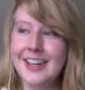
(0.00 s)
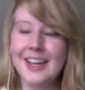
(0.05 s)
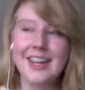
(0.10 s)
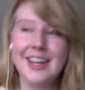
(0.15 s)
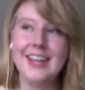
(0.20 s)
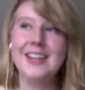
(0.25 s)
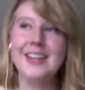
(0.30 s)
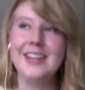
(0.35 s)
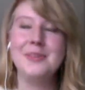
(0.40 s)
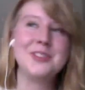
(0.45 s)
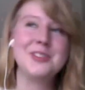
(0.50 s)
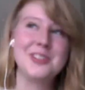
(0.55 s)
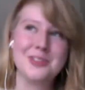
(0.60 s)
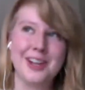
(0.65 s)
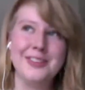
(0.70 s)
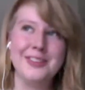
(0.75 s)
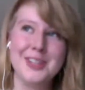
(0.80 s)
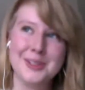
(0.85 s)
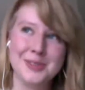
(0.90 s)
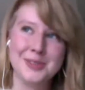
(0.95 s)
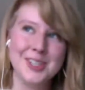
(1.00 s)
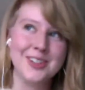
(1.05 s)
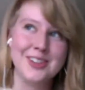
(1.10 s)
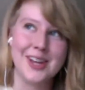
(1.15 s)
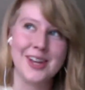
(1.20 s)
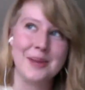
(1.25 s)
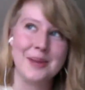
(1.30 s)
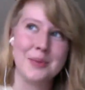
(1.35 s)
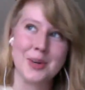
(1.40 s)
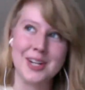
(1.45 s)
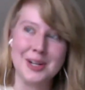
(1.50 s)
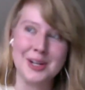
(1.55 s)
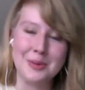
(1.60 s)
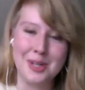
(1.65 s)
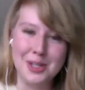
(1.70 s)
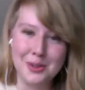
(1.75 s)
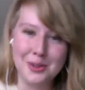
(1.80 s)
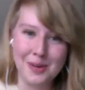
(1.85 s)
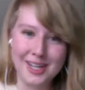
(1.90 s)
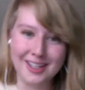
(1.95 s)
It was just finally real that morning
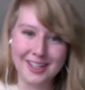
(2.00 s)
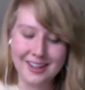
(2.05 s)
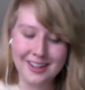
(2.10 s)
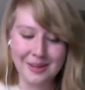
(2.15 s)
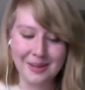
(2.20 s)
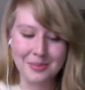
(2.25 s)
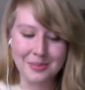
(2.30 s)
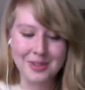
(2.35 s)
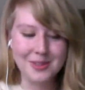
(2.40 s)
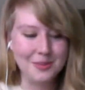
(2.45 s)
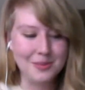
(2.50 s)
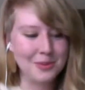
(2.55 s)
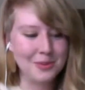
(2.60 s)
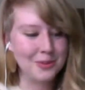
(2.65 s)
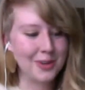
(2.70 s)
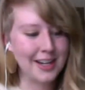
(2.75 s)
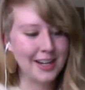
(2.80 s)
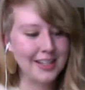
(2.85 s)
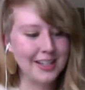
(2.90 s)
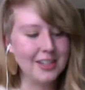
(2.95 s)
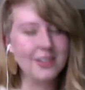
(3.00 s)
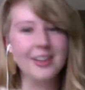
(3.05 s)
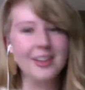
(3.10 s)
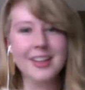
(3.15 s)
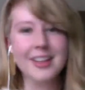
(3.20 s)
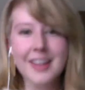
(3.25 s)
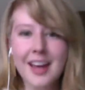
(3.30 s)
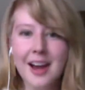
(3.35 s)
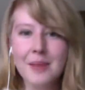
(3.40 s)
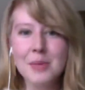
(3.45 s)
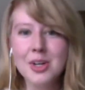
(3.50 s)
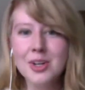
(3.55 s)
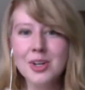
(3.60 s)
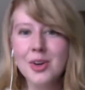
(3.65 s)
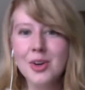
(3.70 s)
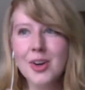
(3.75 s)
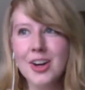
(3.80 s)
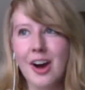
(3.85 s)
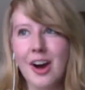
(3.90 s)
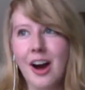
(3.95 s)
when you wake up, because beforehand you're like, yeah, I'm going to go
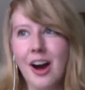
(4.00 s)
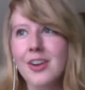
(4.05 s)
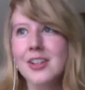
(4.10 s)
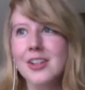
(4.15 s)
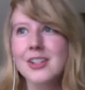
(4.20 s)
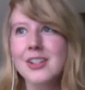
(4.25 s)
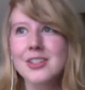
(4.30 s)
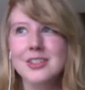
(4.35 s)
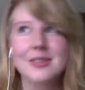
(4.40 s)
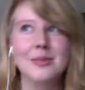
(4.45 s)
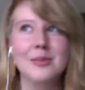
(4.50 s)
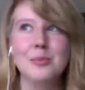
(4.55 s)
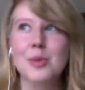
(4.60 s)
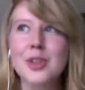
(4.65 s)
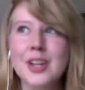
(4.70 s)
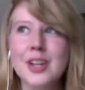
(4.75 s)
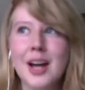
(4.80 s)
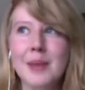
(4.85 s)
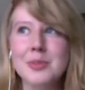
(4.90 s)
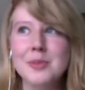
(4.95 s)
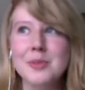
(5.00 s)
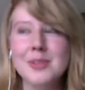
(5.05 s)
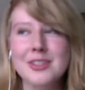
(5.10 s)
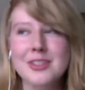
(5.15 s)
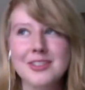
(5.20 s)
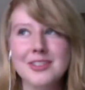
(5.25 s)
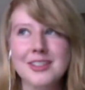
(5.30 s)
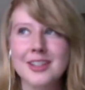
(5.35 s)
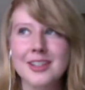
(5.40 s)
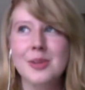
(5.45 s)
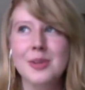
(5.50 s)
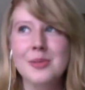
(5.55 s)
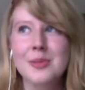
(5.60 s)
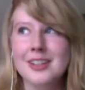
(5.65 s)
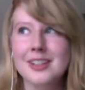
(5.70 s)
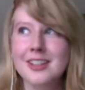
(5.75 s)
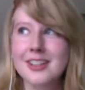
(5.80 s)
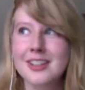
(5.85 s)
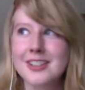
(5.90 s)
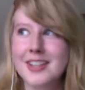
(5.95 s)
to college, I'm really optimistic, it'll be
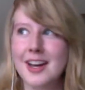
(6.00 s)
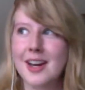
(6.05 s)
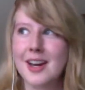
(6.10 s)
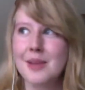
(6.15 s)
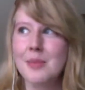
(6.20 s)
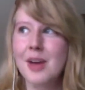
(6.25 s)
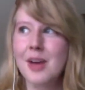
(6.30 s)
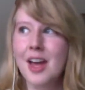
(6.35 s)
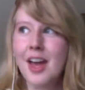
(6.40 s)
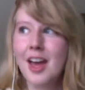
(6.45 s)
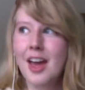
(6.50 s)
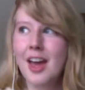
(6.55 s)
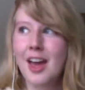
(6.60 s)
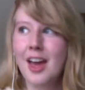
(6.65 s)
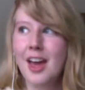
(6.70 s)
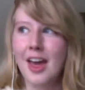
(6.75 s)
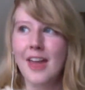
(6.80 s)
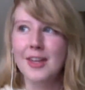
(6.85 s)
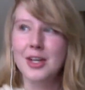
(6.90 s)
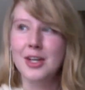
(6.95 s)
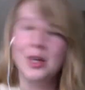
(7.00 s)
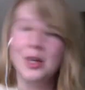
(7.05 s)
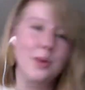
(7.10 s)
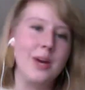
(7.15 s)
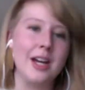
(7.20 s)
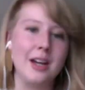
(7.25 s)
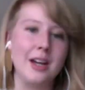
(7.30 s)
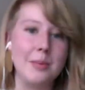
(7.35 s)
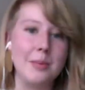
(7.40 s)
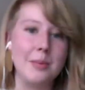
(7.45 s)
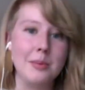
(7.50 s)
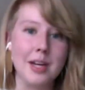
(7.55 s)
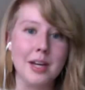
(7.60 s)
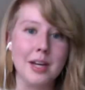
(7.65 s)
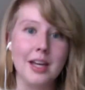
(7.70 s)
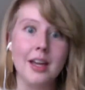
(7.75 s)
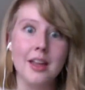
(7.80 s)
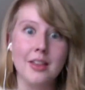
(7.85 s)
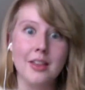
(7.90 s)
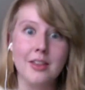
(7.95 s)
a good time, and then you wake up and
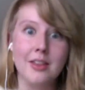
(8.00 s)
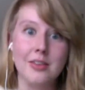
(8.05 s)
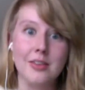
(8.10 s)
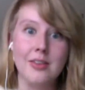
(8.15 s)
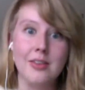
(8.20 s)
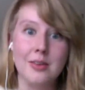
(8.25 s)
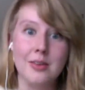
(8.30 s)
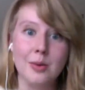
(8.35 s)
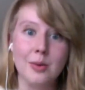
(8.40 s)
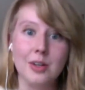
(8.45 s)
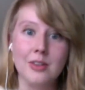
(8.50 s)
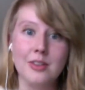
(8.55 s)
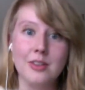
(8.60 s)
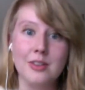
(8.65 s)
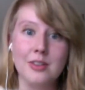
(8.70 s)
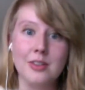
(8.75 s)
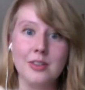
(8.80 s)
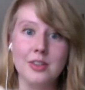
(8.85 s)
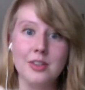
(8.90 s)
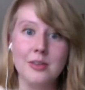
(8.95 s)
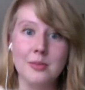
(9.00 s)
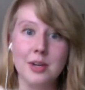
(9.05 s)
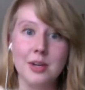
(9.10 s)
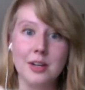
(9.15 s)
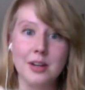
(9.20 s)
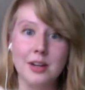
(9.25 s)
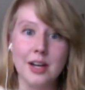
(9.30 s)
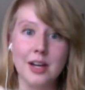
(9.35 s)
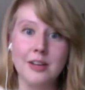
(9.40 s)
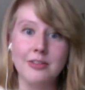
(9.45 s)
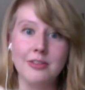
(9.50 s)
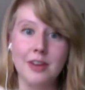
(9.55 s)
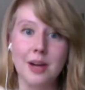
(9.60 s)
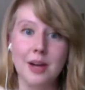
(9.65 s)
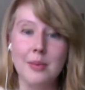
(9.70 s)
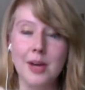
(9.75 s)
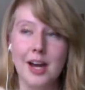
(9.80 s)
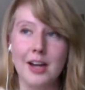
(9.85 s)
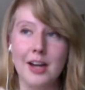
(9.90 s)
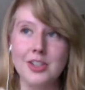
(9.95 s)
like, this is the worst decision of my life. I'm
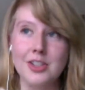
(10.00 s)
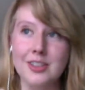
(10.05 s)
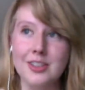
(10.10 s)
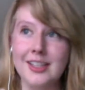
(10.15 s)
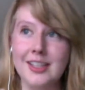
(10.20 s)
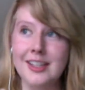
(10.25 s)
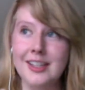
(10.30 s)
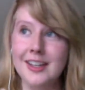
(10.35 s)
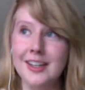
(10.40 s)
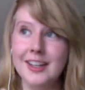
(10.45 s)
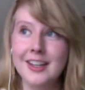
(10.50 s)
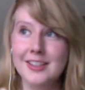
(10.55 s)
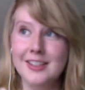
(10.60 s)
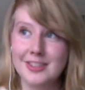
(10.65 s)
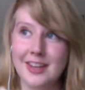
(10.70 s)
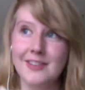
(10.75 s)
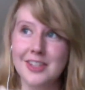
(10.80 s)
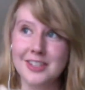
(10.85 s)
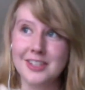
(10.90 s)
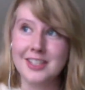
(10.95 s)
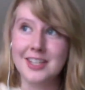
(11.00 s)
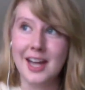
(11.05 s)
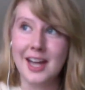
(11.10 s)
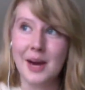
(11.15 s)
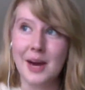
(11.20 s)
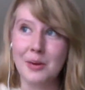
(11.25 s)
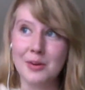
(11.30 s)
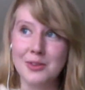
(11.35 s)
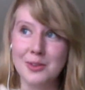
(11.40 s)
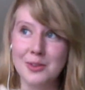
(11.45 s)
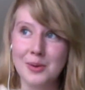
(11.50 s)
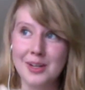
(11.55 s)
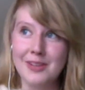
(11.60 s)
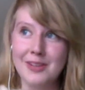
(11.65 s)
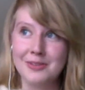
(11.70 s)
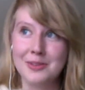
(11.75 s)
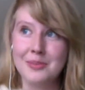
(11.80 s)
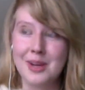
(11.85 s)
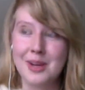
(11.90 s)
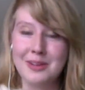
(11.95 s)
actually 17 hours away
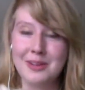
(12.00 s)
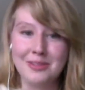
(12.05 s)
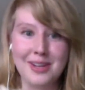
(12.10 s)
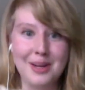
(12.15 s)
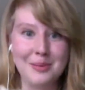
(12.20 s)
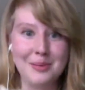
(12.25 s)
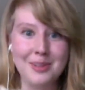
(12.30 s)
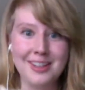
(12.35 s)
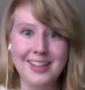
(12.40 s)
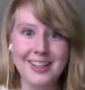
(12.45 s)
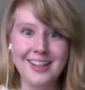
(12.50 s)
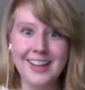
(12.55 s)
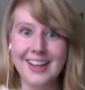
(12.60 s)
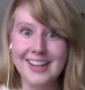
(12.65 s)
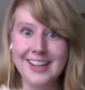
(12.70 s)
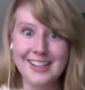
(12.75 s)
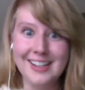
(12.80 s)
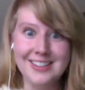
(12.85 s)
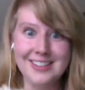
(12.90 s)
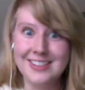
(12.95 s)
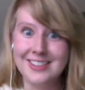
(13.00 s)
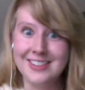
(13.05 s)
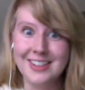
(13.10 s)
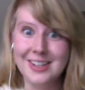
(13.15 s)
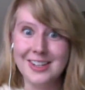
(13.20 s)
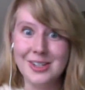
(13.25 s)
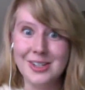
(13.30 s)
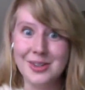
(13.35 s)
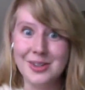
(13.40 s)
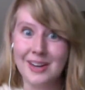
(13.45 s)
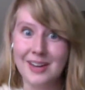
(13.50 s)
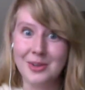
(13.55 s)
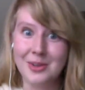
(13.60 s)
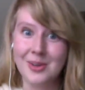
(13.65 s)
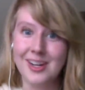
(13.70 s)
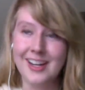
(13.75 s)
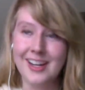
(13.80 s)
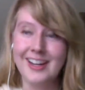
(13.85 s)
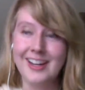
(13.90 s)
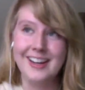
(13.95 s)
from my family, and he's just going to drive
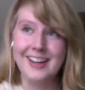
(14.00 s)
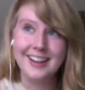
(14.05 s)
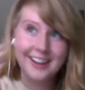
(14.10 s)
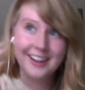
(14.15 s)
away.